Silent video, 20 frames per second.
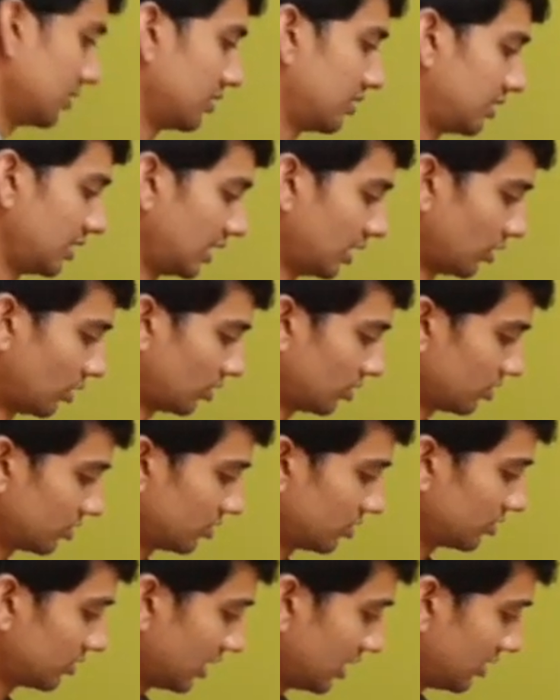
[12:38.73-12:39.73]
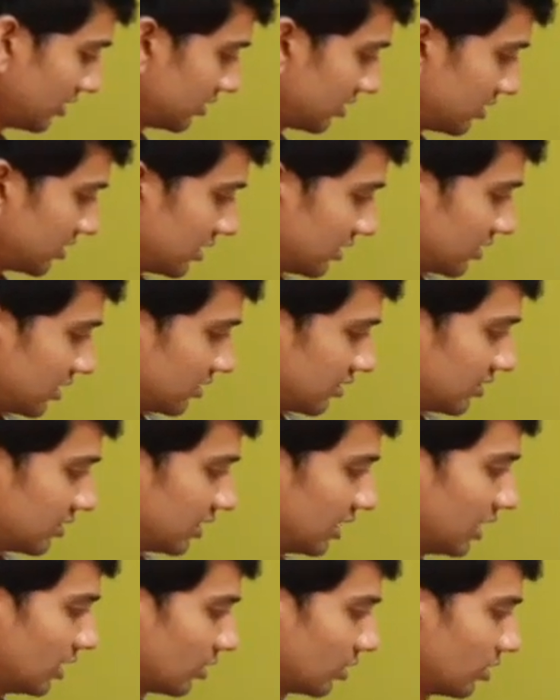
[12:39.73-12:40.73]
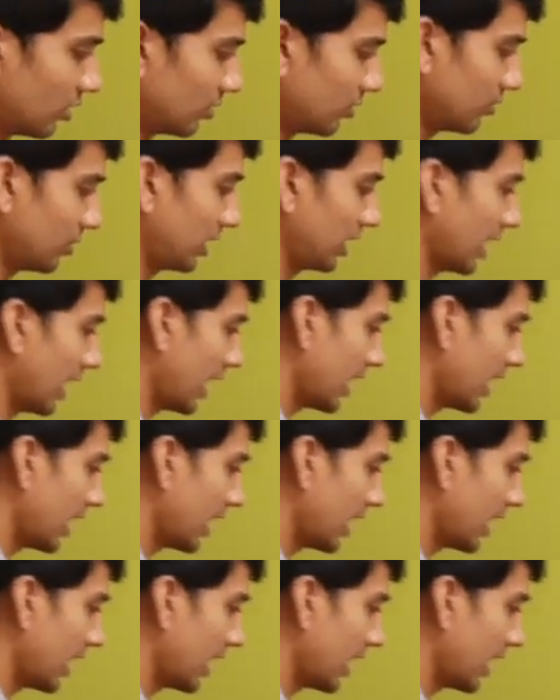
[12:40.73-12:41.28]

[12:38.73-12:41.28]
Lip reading: 0. Since this is 0, we